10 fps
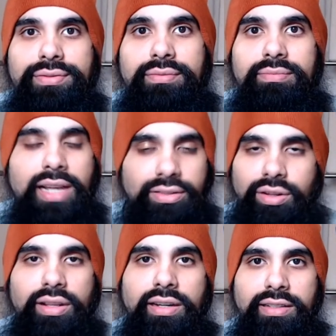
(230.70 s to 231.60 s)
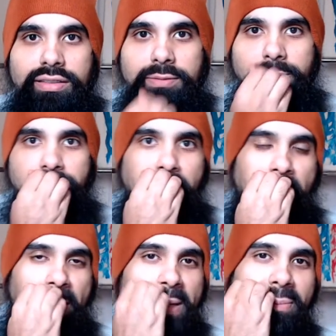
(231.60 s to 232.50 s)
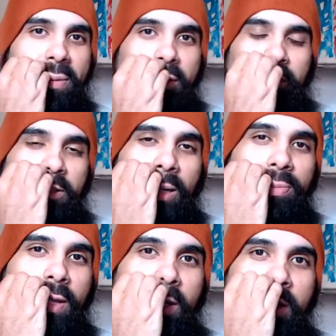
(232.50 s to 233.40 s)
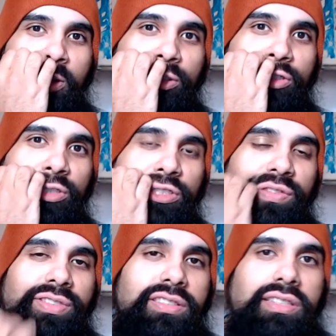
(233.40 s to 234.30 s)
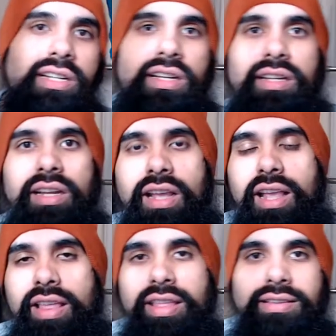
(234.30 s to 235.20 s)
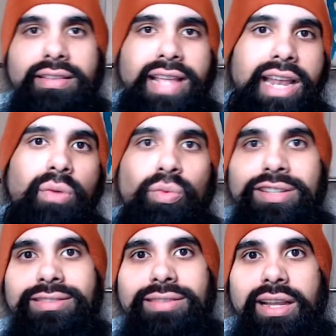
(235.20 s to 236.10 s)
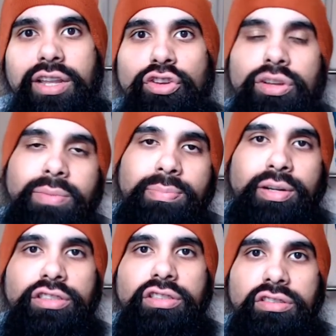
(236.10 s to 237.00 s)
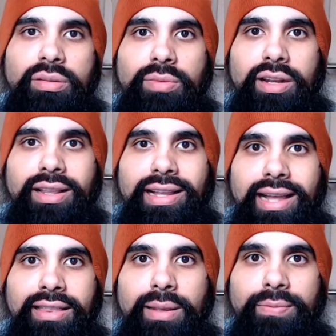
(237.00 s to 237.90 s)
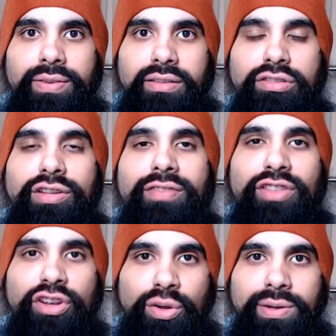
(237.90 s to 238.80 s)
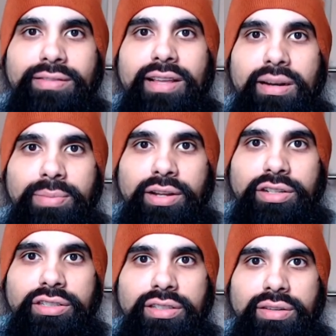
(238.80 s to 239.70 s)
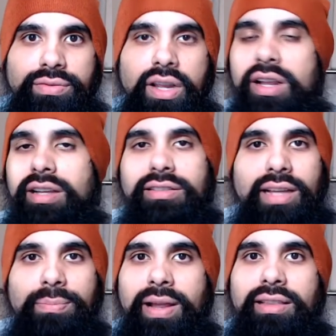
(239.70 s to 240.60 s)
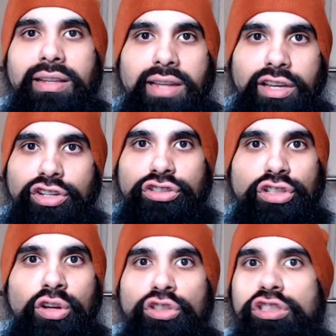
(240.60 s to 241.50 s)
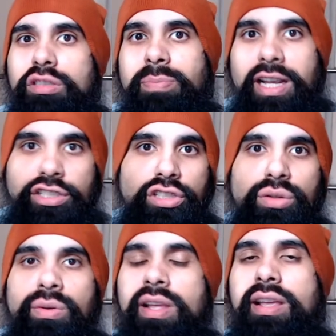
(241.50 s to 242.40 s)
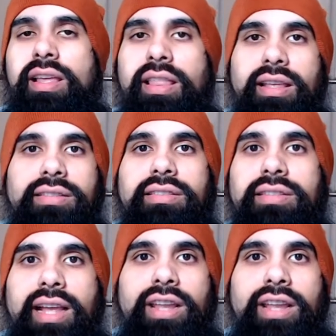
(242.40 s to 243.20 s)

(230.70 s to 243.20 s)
That's all it is. Okay? So stop thinking you're so sophisticated, this and that. At one second, you could be punching someone in the goddamn face. You have to notice that about yourself. Stop acting like you're so special, this and that.